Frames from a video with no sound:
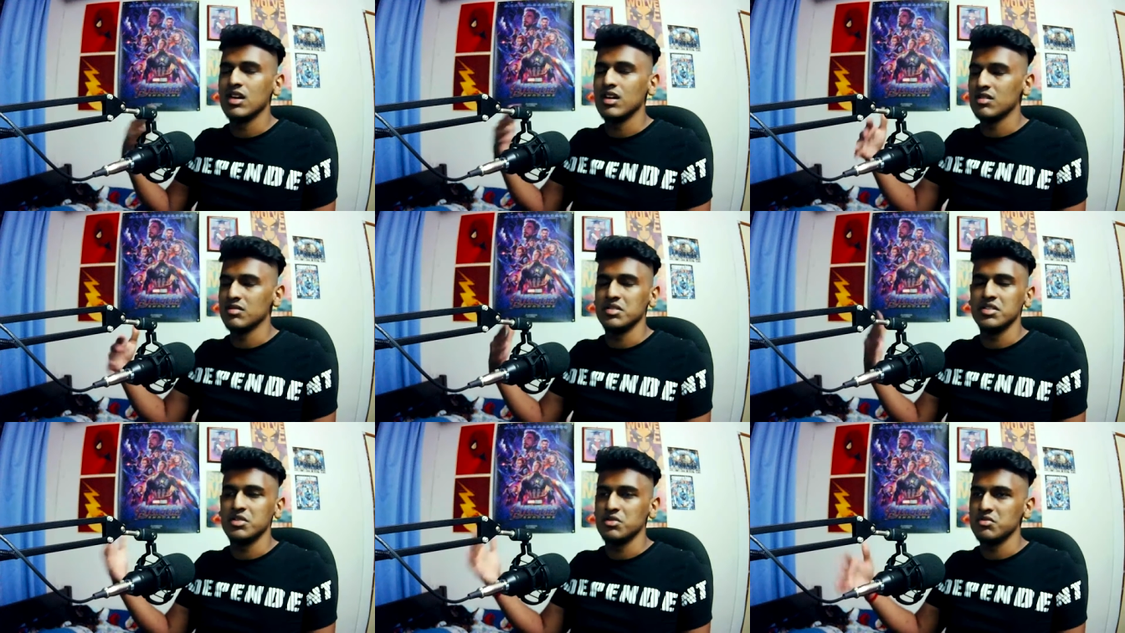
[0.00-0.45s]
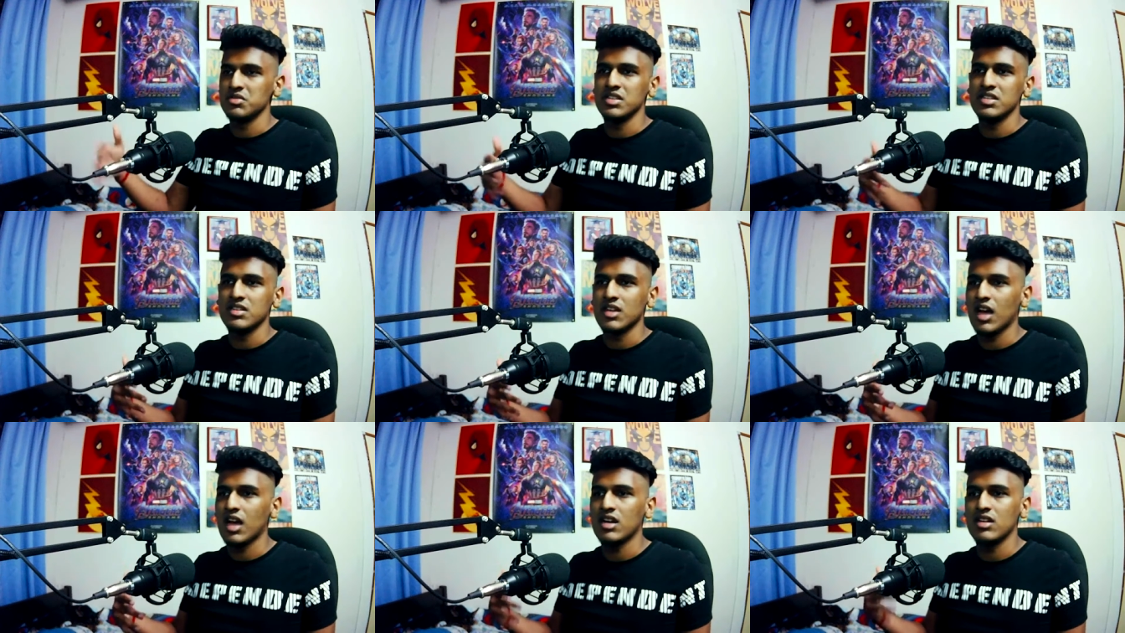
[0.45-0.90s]
uh, you know,
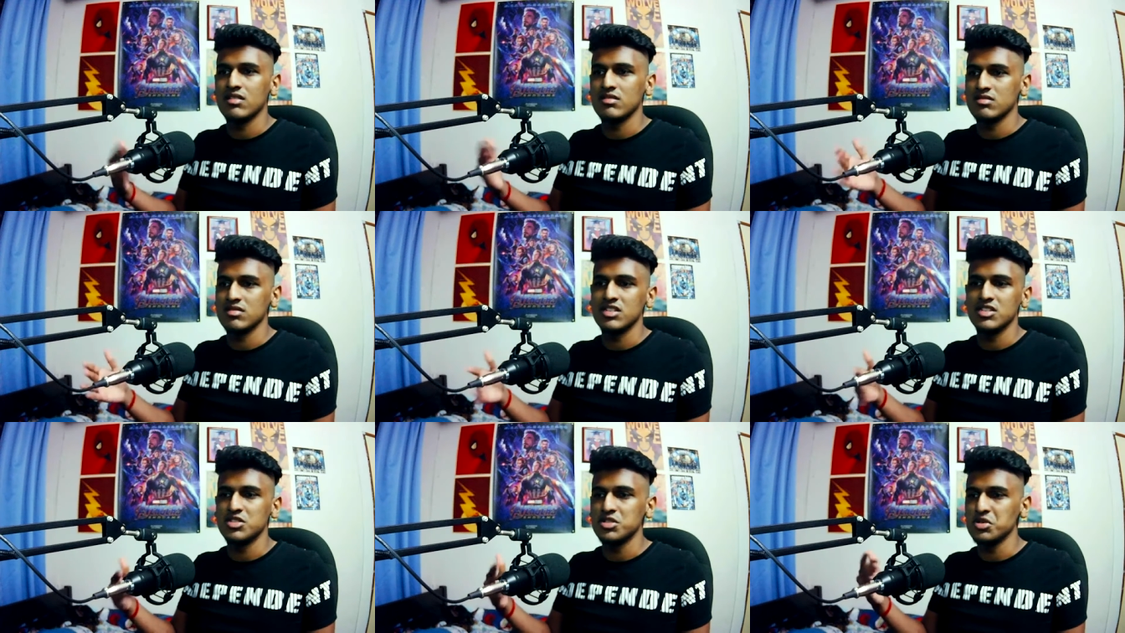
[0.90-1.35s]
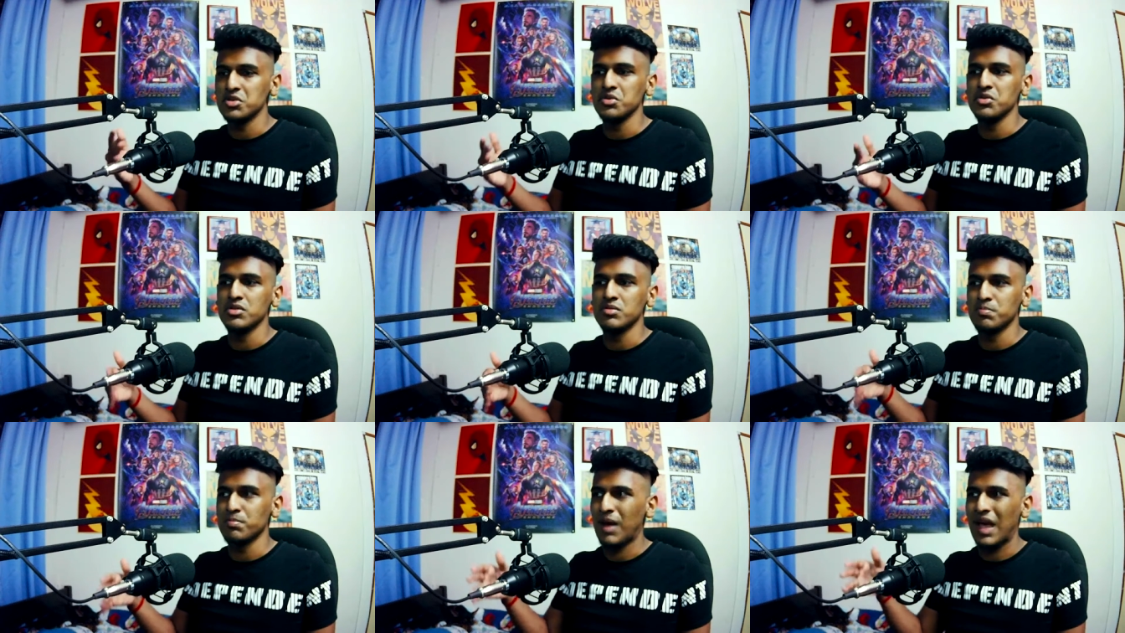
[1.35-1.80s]
these kind of
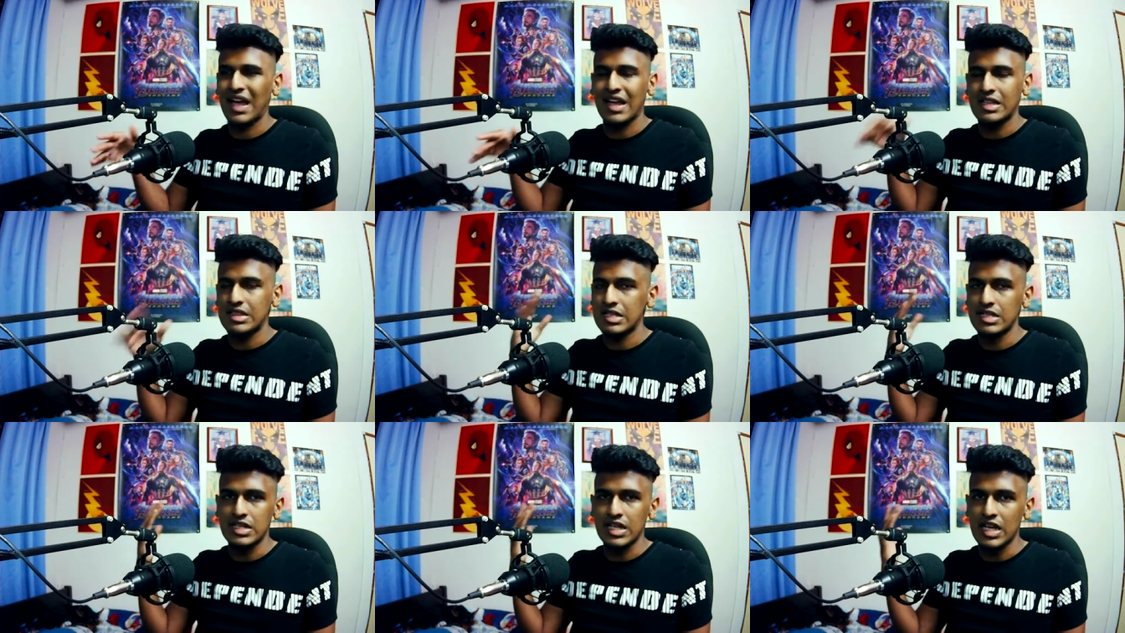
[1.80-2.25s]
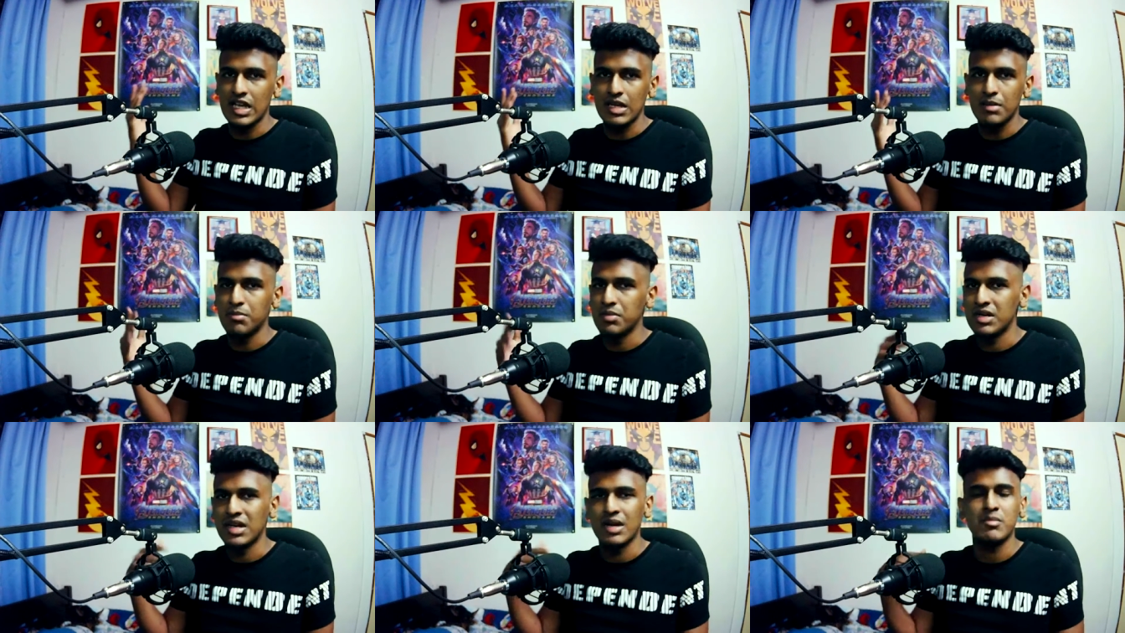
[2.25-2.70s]
issues back in the
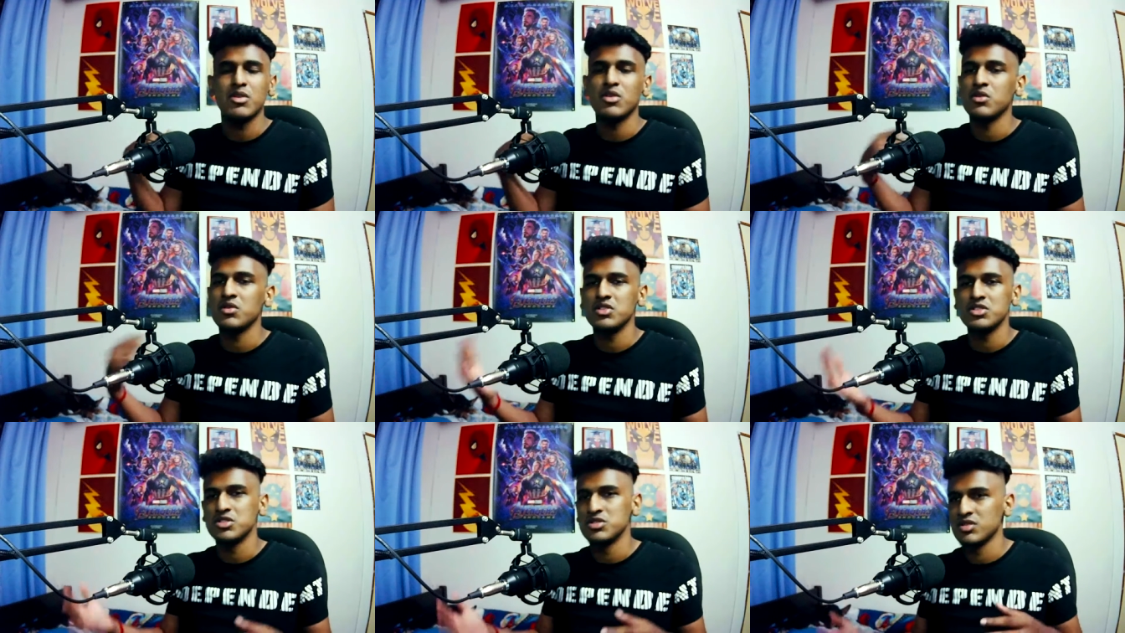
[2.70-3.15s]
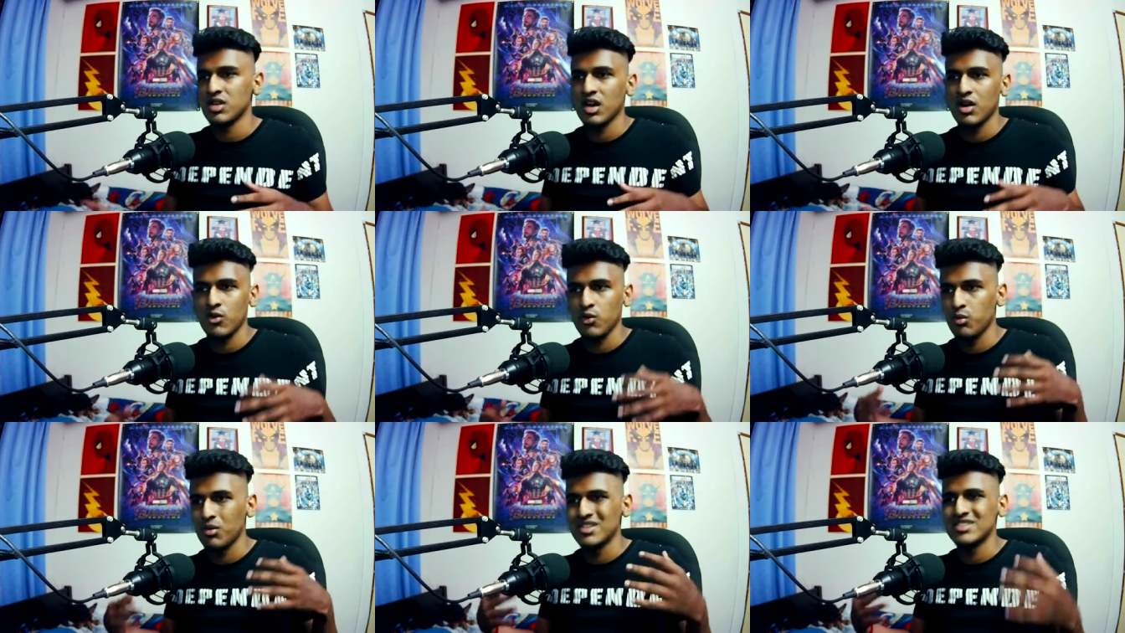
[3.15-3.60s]
day. But I'm not really sure
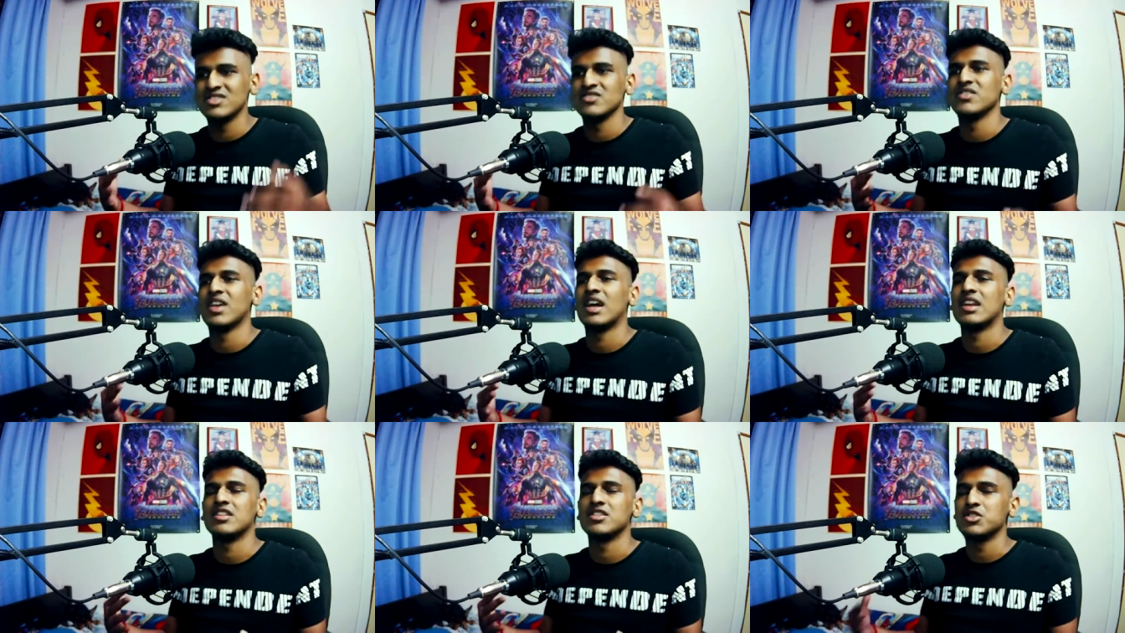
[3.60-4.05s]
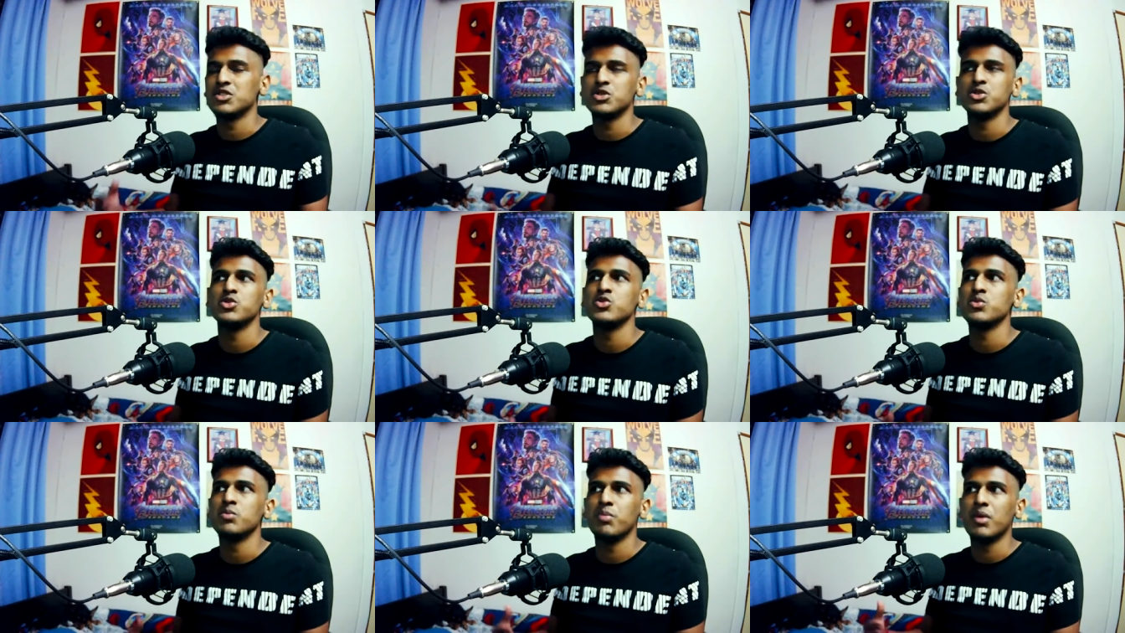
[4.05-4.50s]
how much of that is
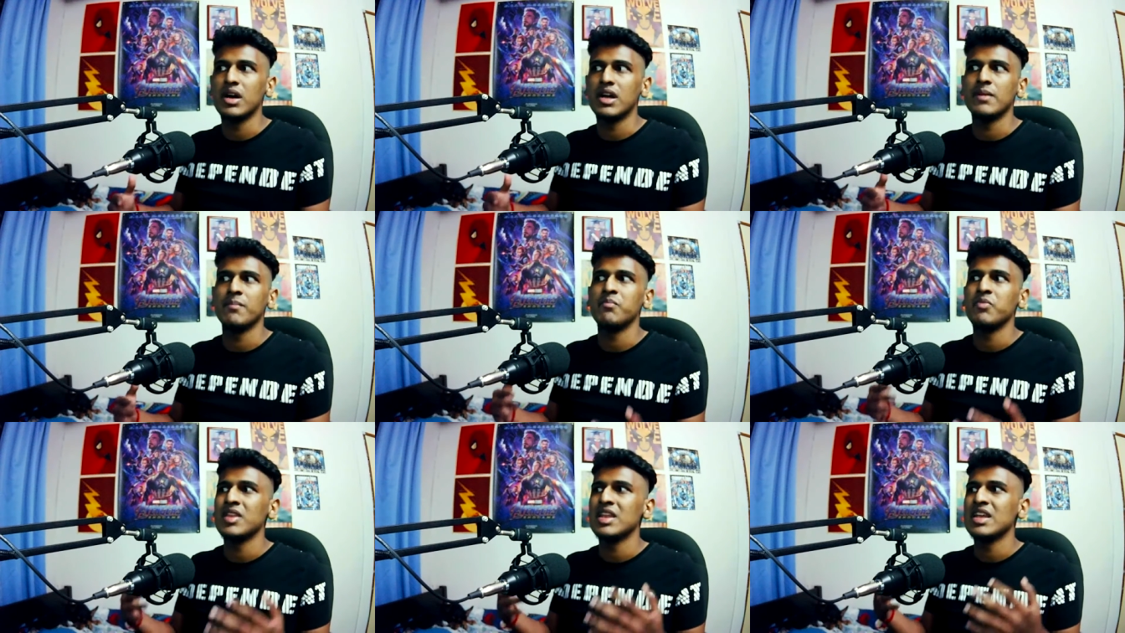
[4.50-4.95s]
true. But